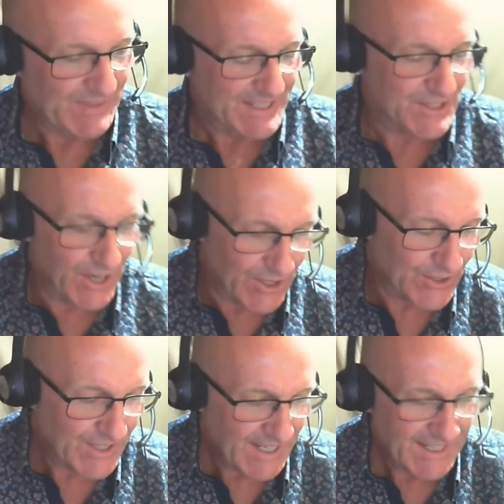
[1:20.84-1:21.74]
So
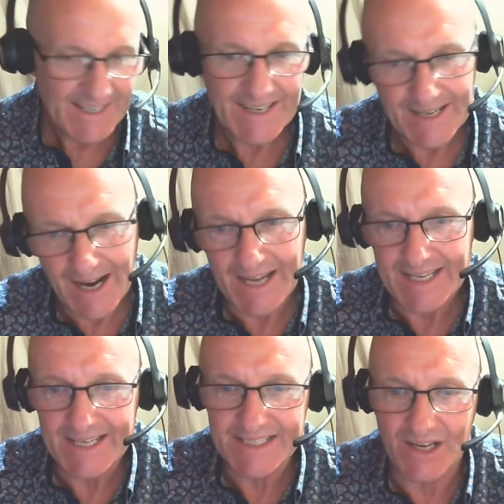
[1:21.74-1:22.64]
I
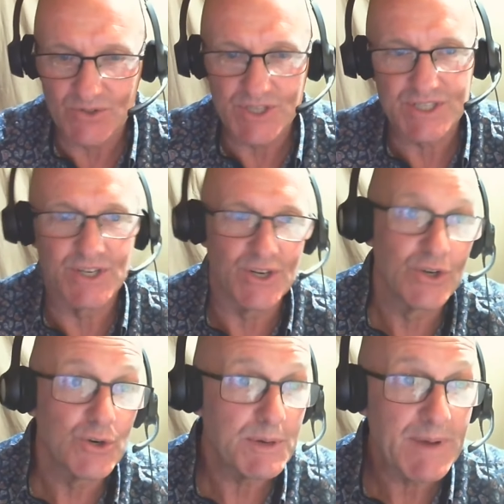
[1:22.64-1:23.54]
guess I'll just tell you a
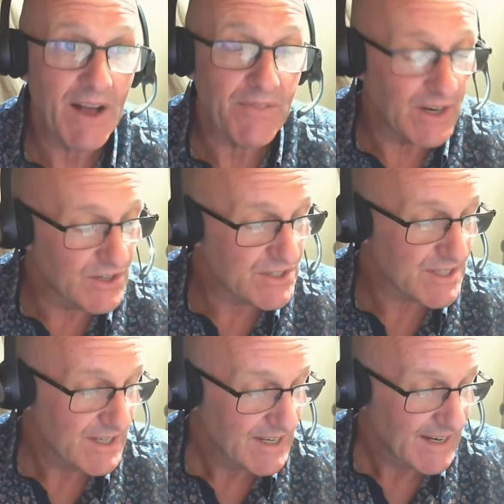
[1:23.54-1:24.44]
little bit about
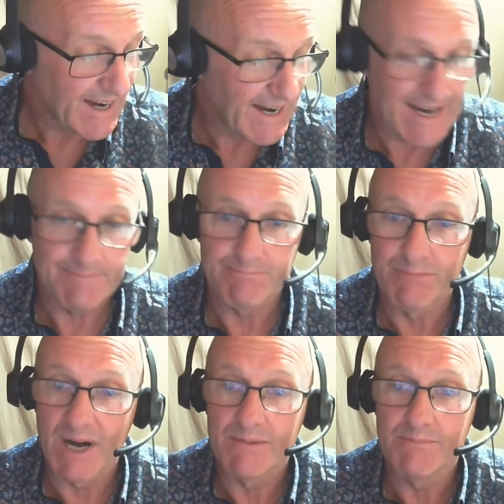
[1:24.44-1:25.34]
those.
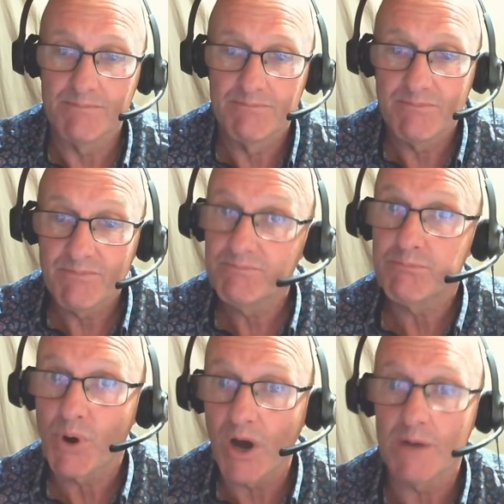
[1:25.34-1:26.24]
My
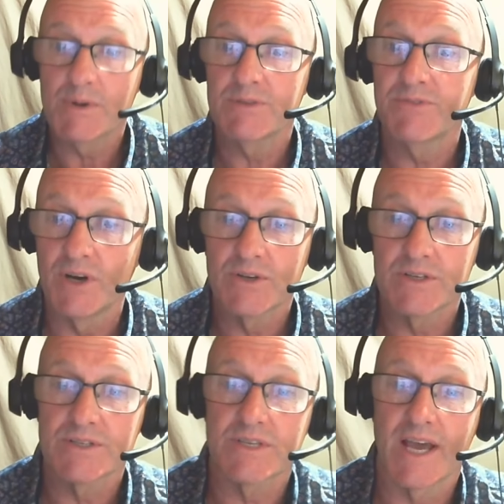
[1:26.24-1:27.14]
primary
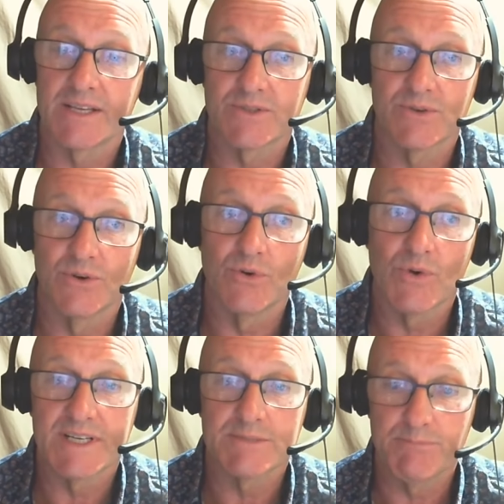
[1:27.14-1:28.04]
focus has
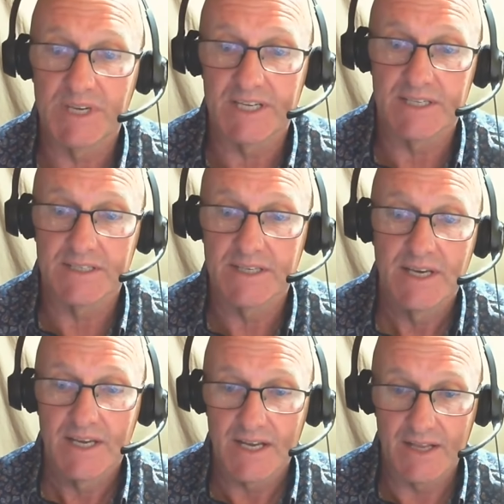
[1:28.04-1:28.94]
always been
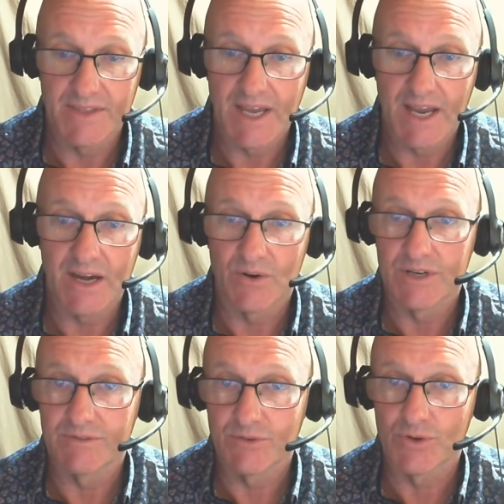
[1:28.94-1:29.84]
in the
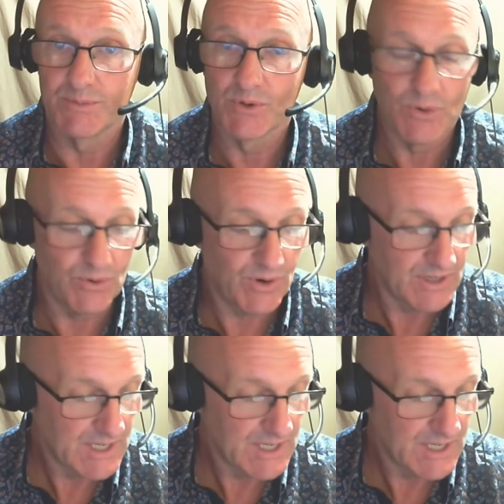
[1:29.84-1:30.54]
area of criminal law.